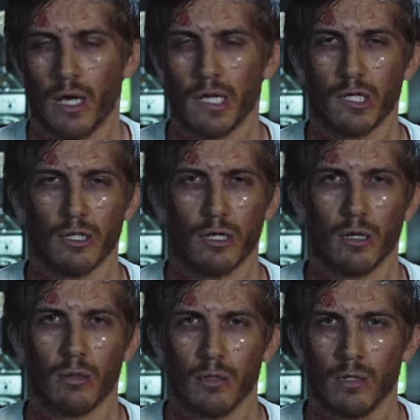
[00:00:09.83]
and you
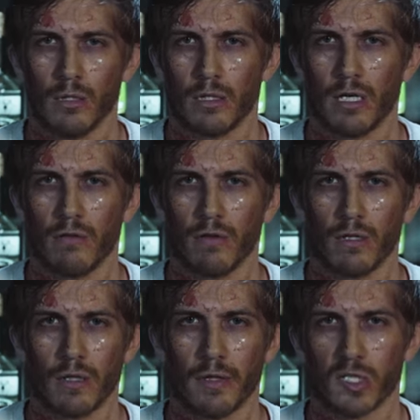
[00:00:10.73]
know,
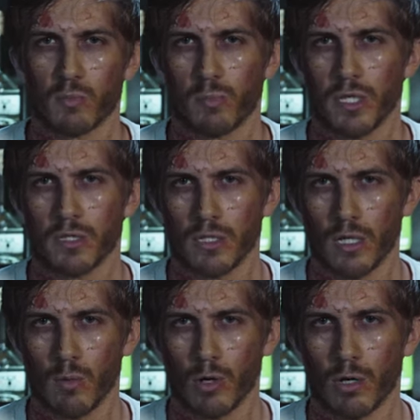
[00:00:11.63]
even in this
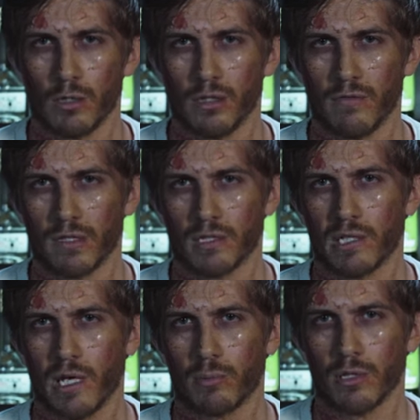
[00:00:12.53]
PC world of
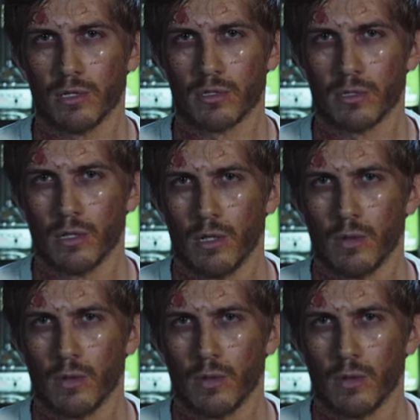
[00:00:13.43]
acceptance,